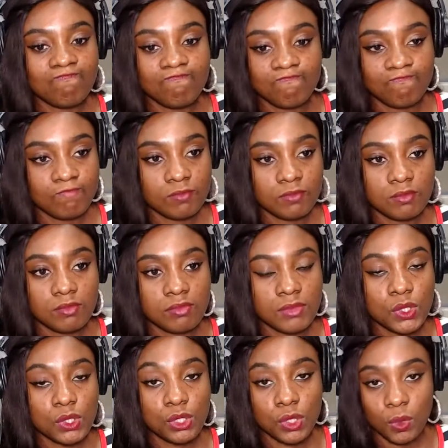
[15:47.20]
Hmm,
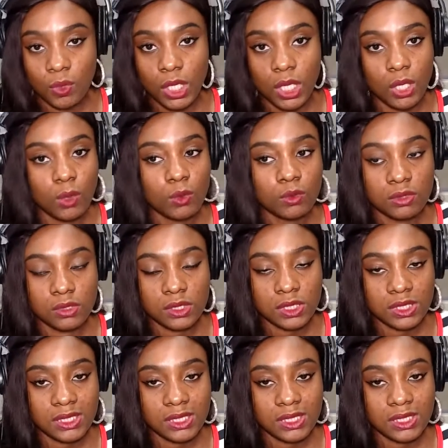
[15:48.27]
so cold.